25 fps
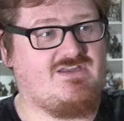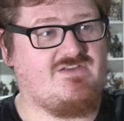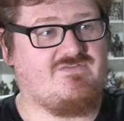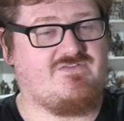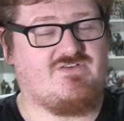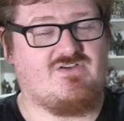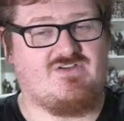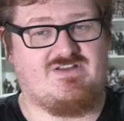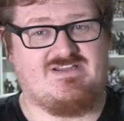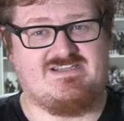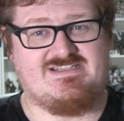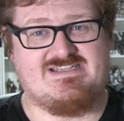You've
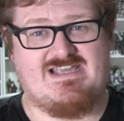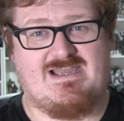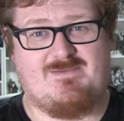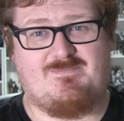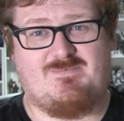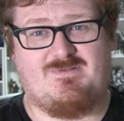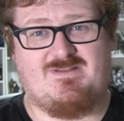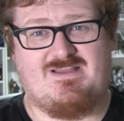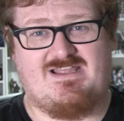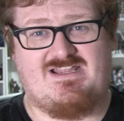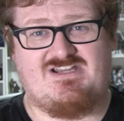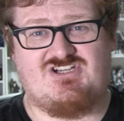got his
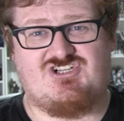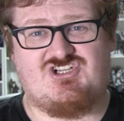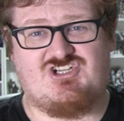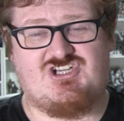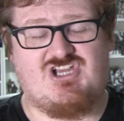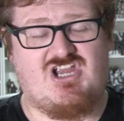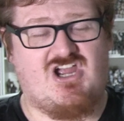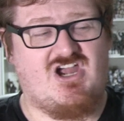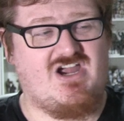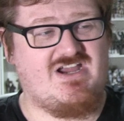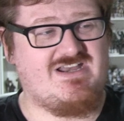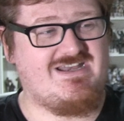epaulettes
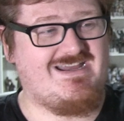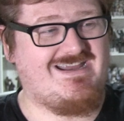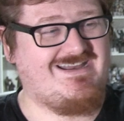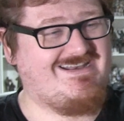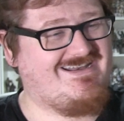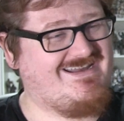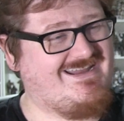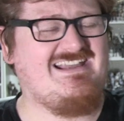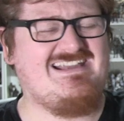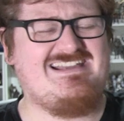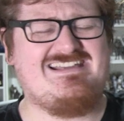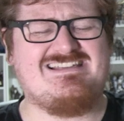
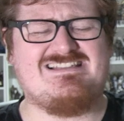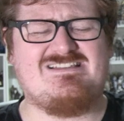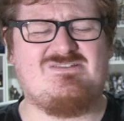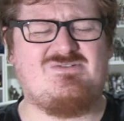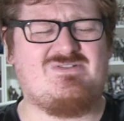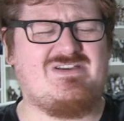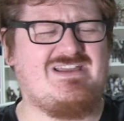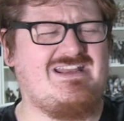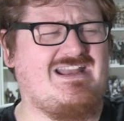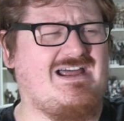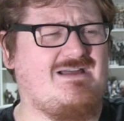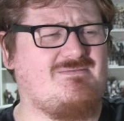shining. He's
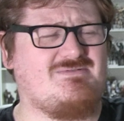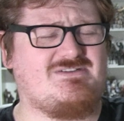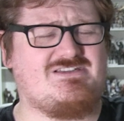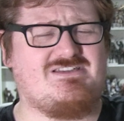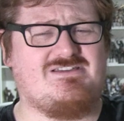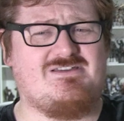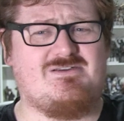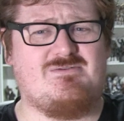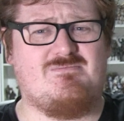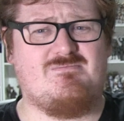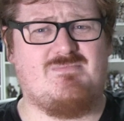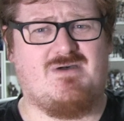looking
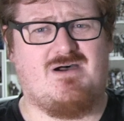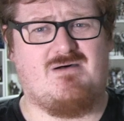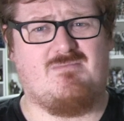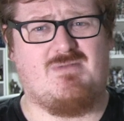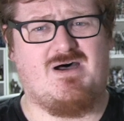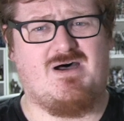absolute bob